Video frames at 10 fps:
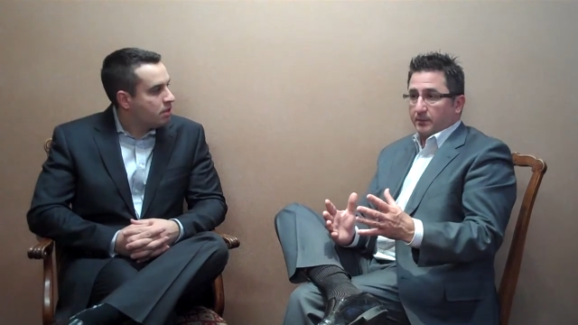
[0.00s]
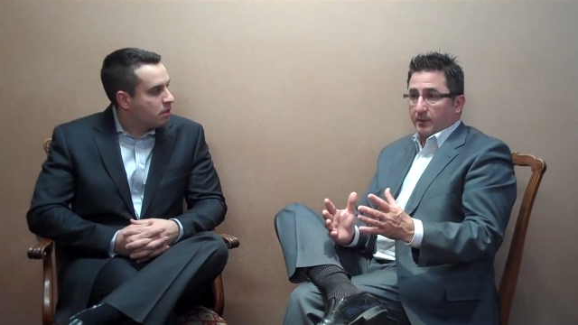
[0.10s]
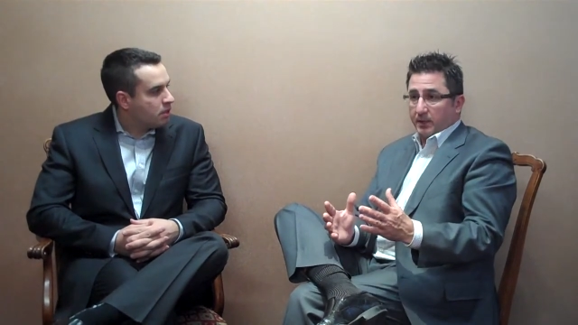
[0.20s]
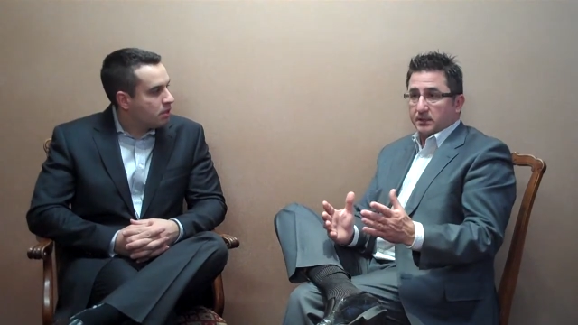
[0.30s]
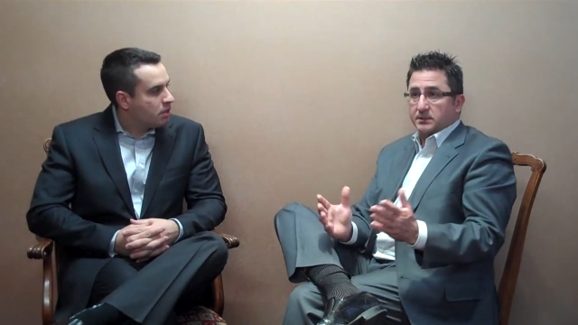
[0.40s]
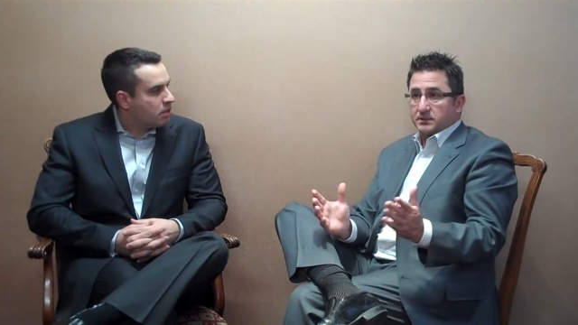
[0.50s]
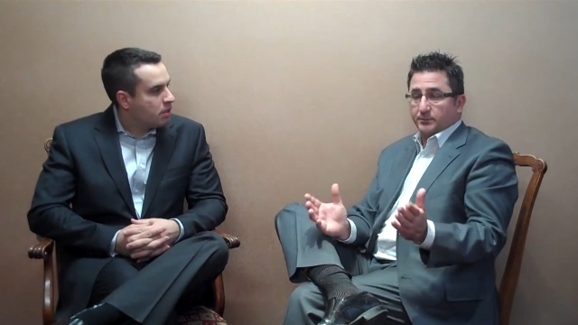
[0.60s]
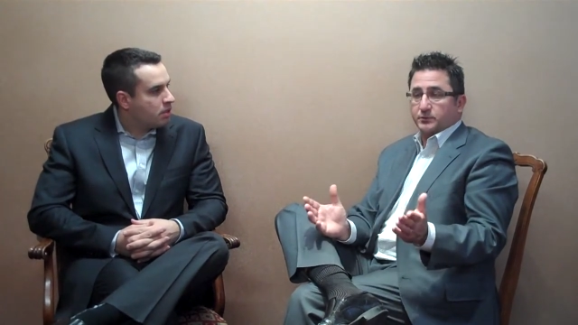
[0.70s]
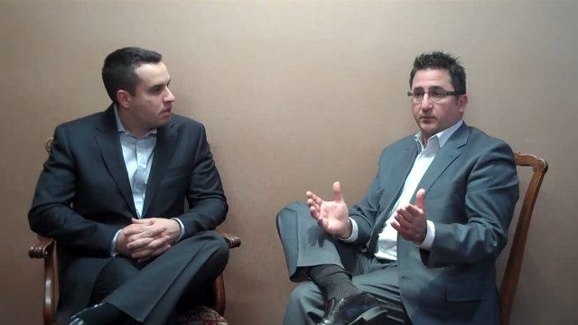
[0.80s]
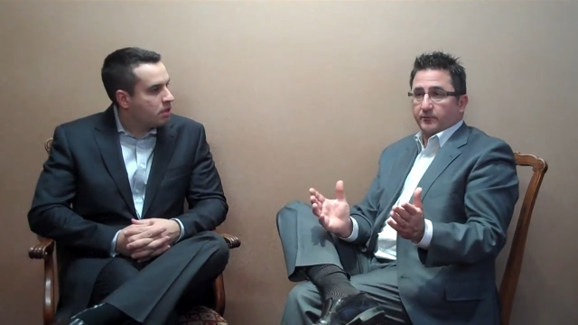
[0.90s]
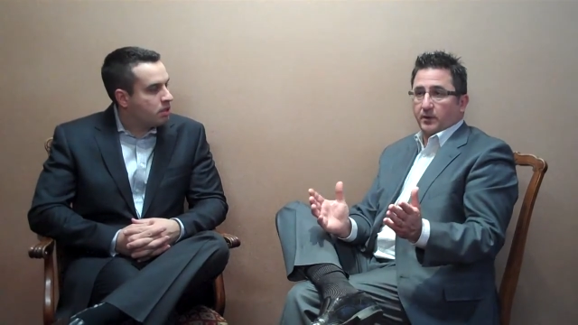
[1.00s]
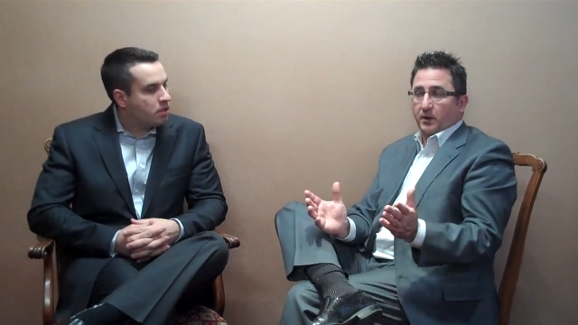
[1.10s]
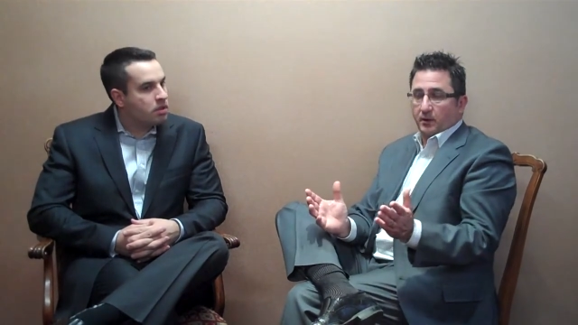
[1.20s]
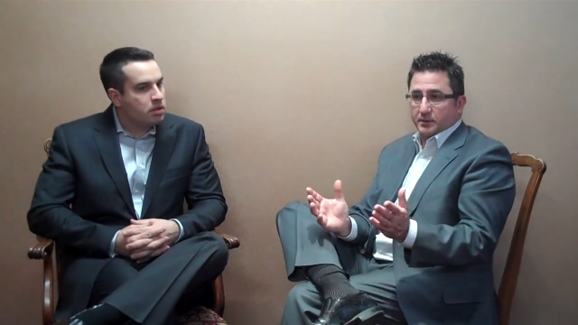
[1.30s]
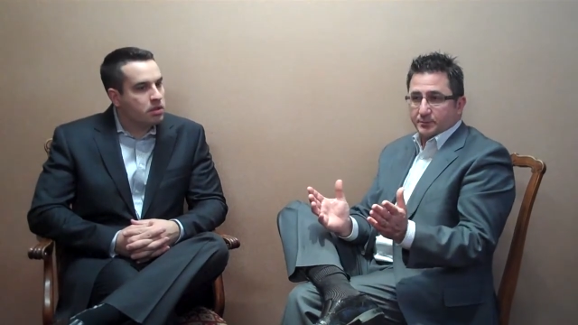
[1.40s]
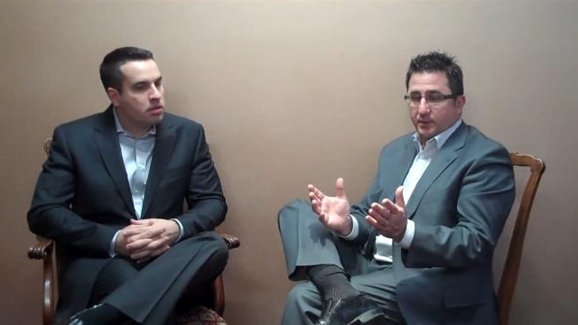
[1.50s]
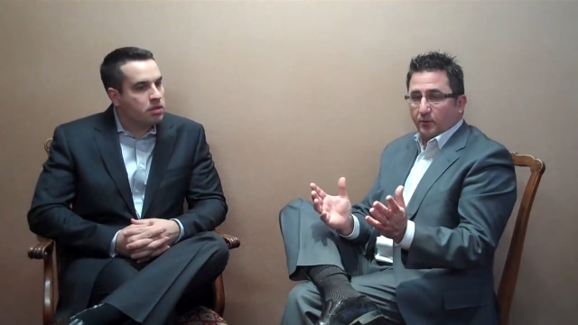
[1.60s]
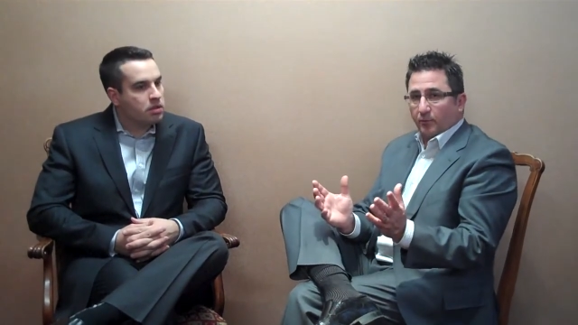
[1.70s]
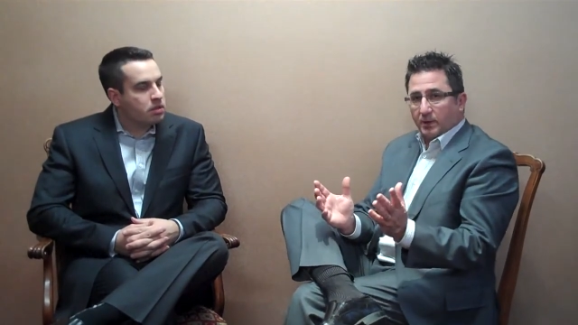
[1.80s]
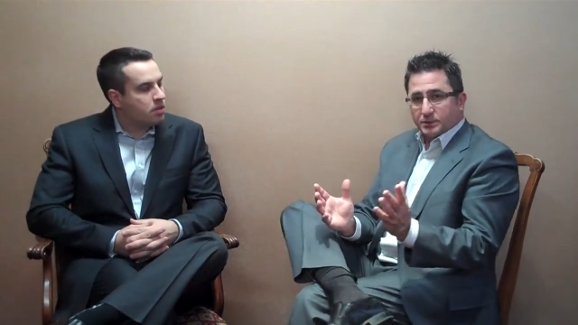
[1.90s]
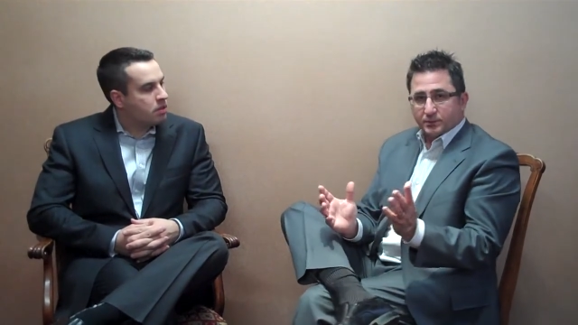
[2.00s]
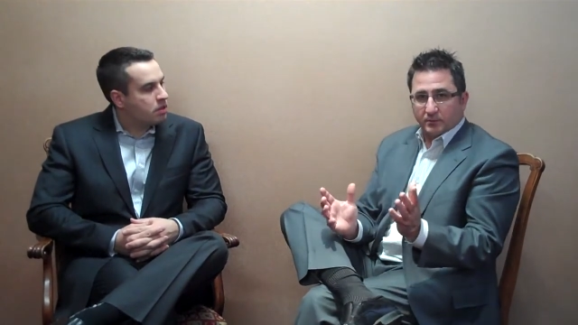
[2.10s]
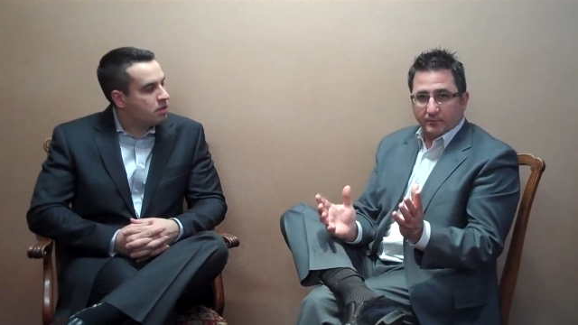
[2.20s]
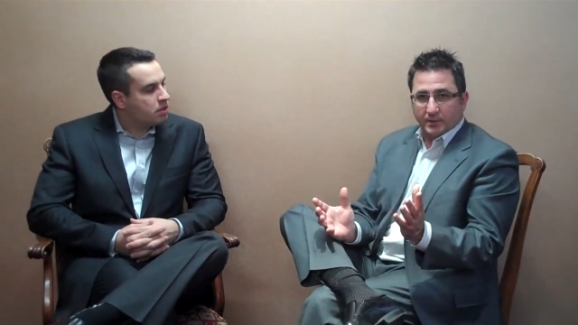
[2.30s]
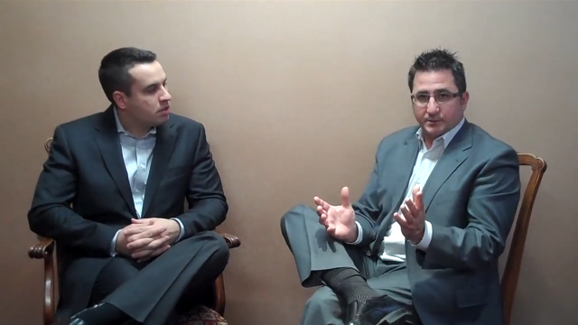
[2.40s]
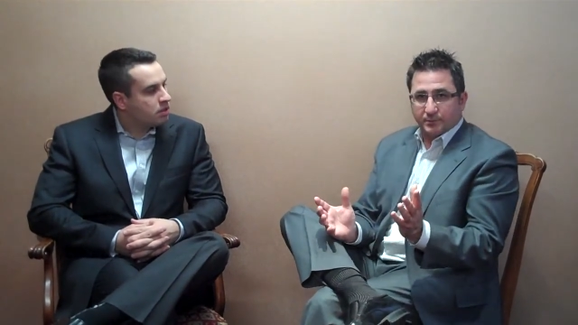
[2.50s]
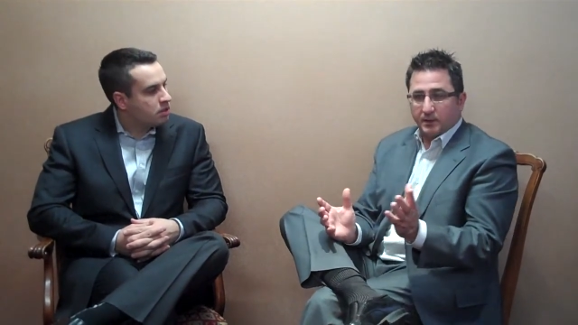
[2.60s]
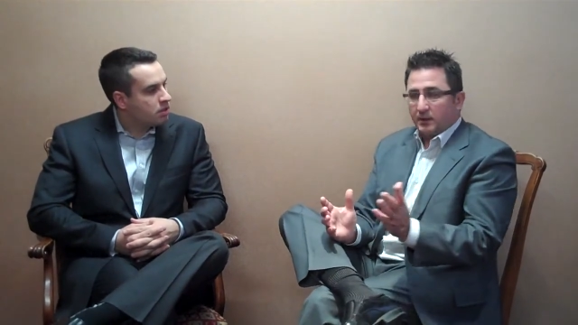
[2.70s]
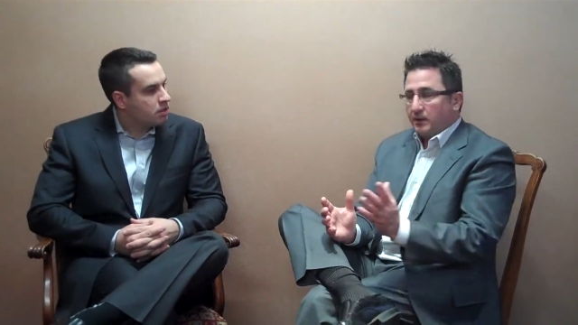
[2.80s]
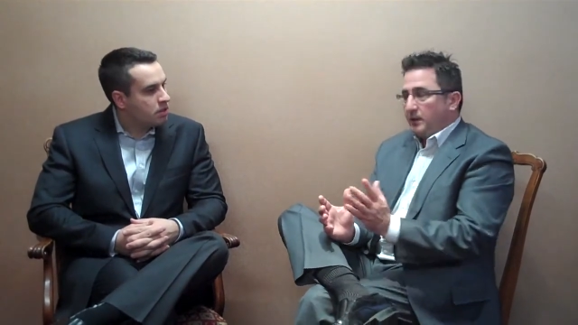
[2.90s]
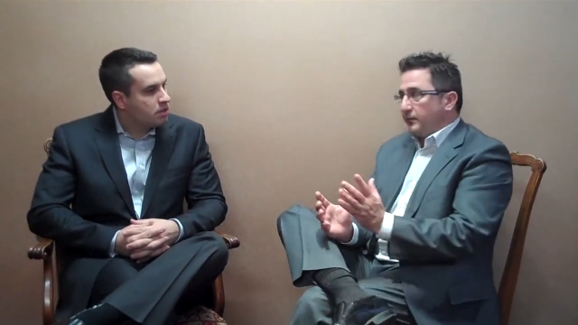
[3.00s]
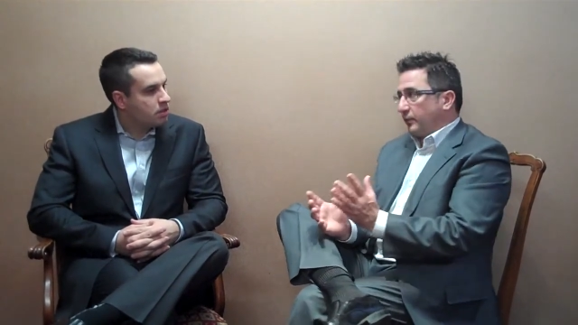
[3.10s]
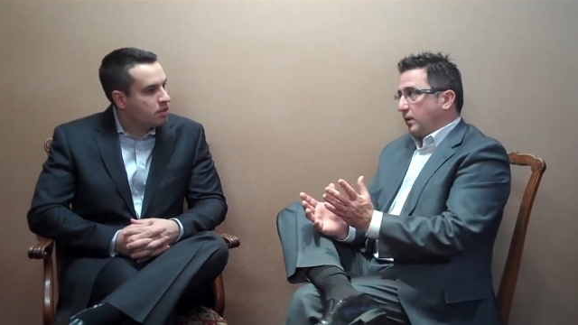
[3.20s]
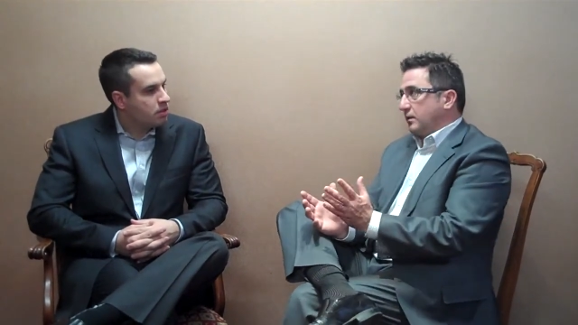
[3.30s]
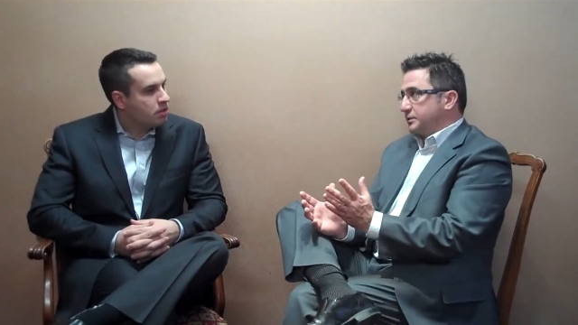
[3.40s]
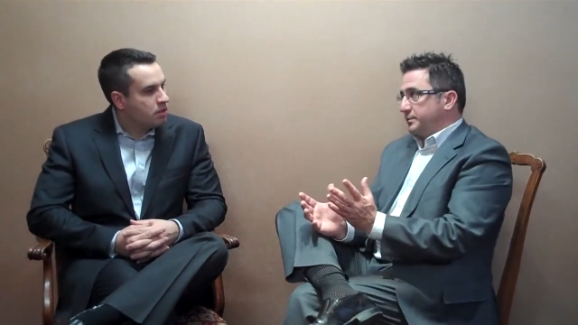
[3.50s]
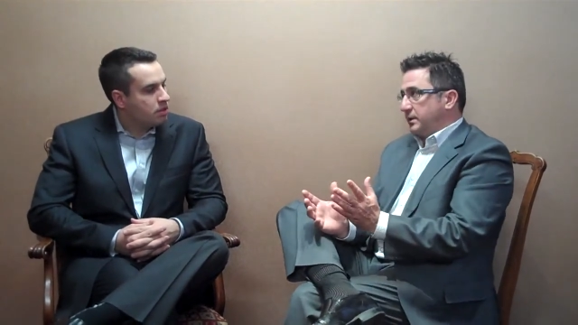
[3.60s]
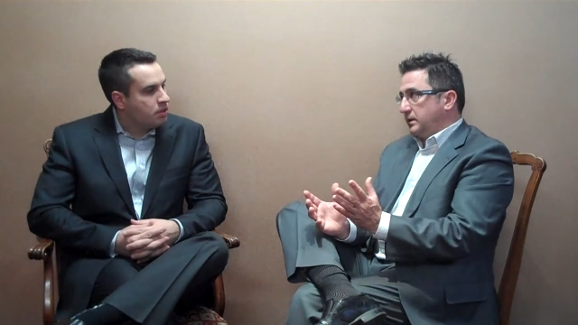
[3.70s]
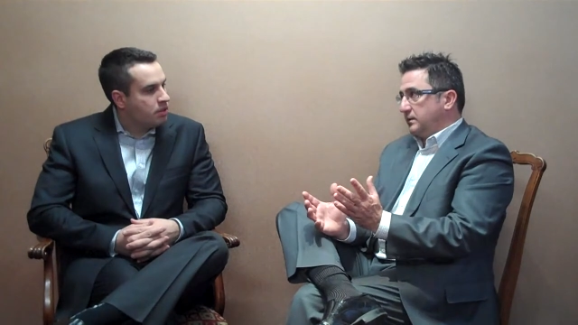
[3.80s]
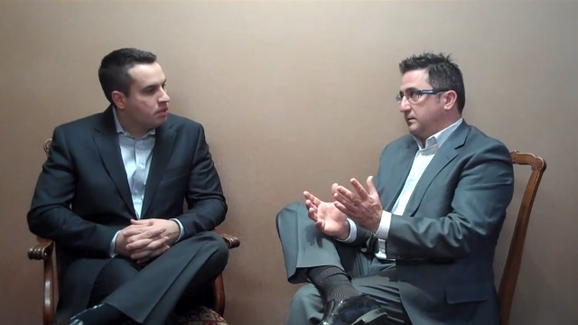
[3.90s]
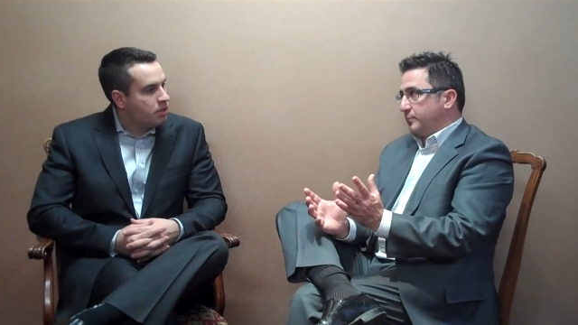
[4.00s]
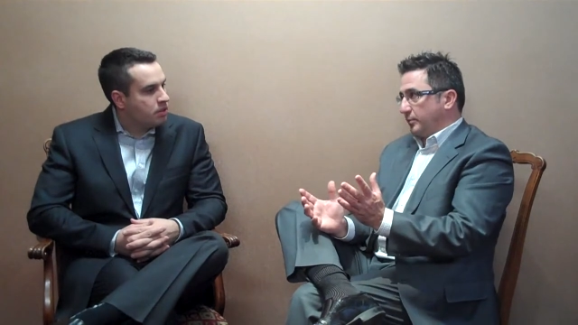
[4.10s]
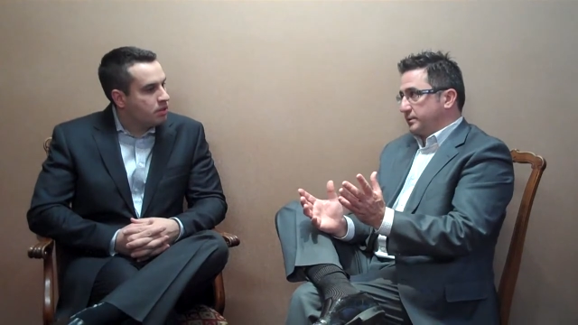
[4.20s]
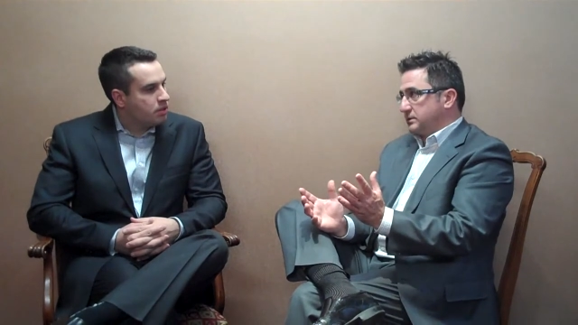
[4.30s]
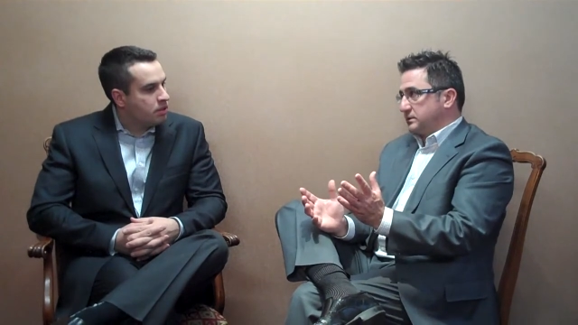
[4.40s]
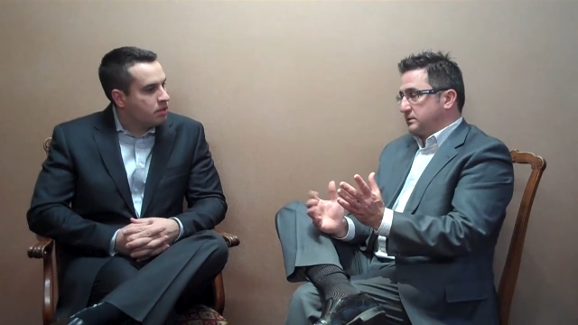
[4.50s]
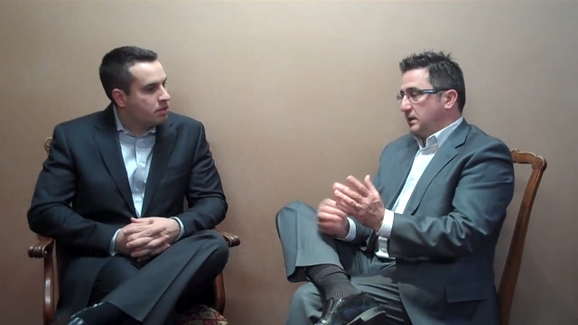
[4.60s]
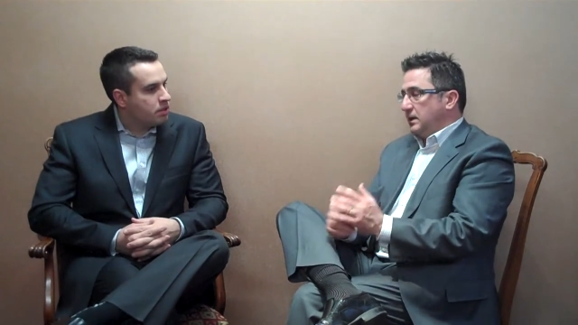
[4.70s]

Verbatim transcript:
Speaker 1: money into some sort of an RSP or registered investment for RSP purposes.